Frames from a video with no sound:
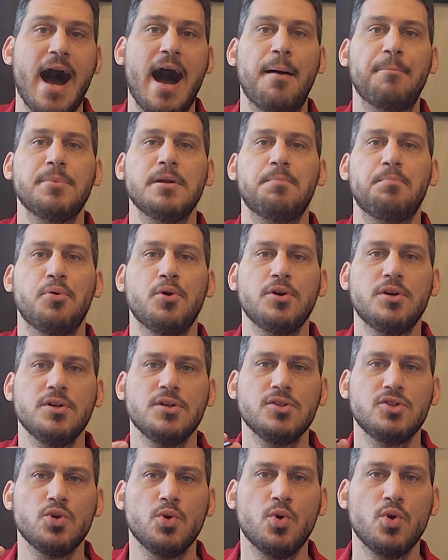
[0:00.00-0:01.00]
I'm going to put it
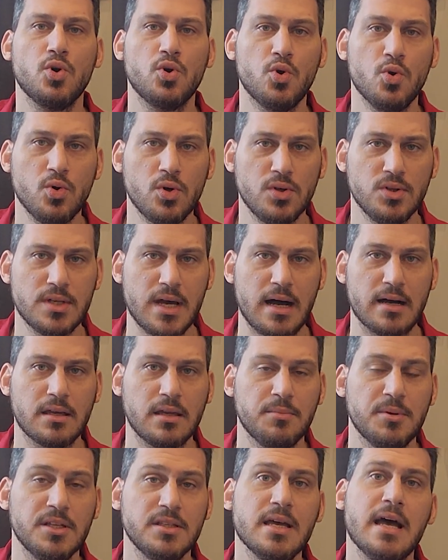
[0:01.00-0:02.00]
into a Google
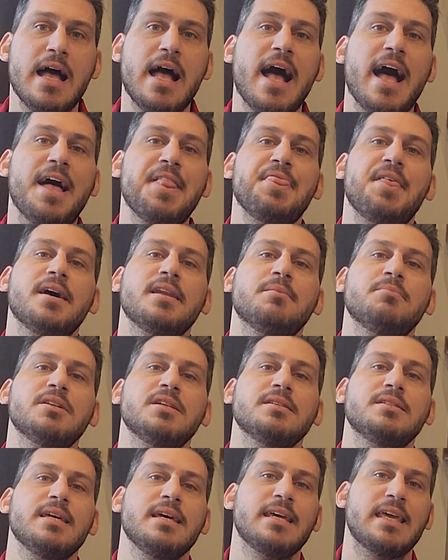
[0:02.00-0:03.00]
document, and then I'm going
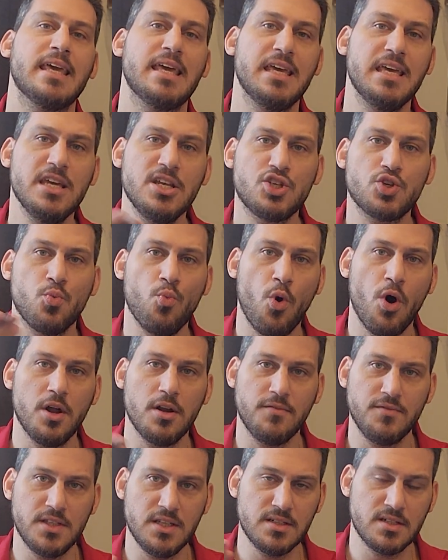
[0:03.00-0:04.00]
to take each one
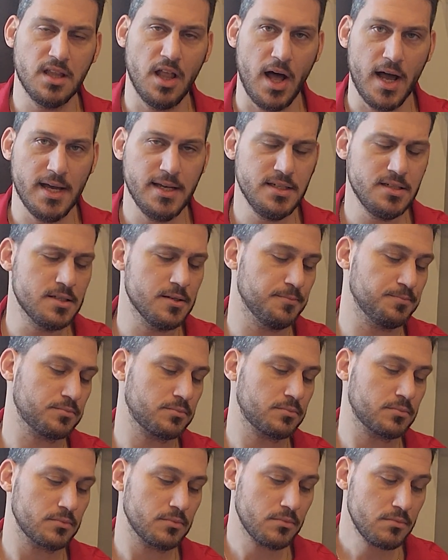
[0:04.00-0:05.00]
of these lines,
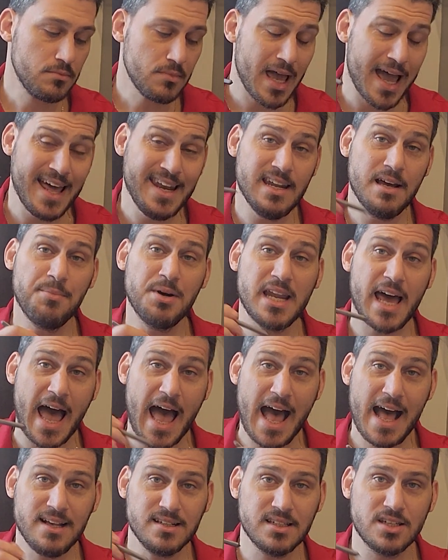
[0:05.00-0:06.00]
and I'm going to
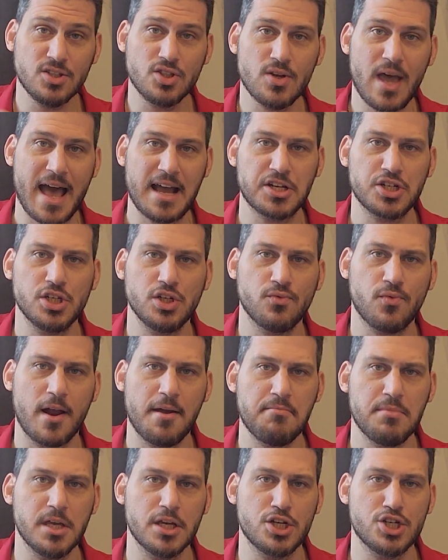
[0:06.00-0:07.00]
ask it to actually
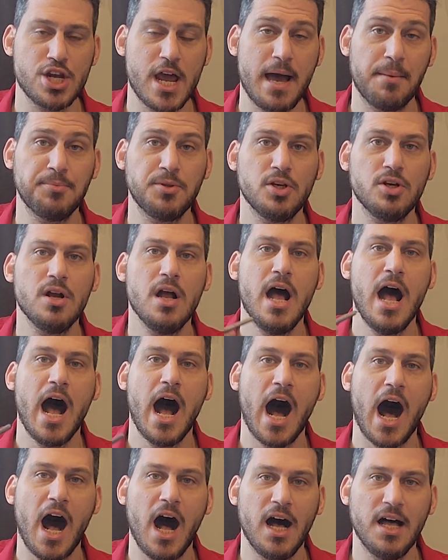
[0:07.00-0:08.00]
write me a chapter
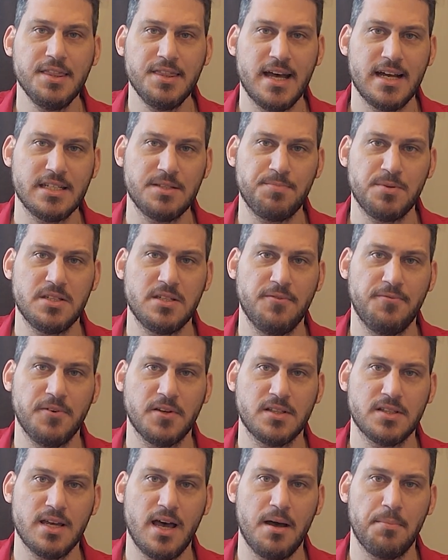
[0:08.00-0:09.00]
on that
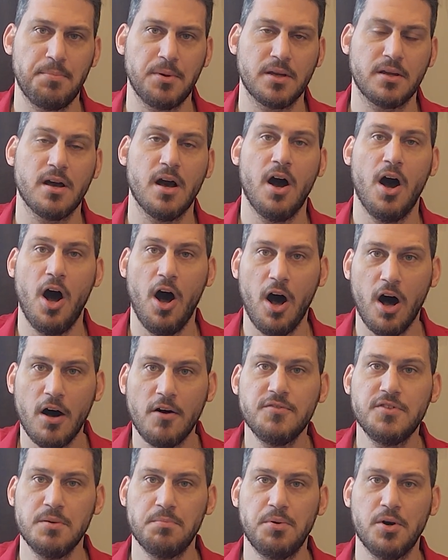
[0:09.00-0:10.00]
specific topic
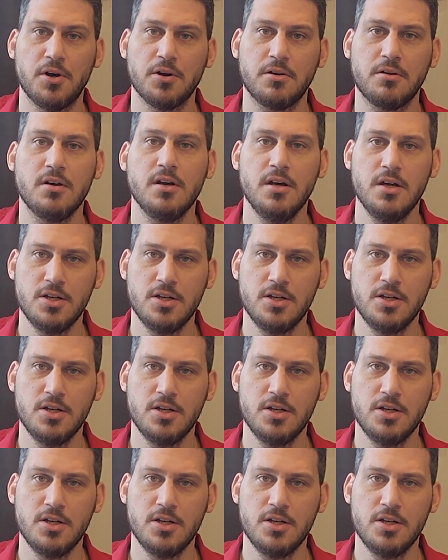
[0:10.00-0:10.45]
of the book.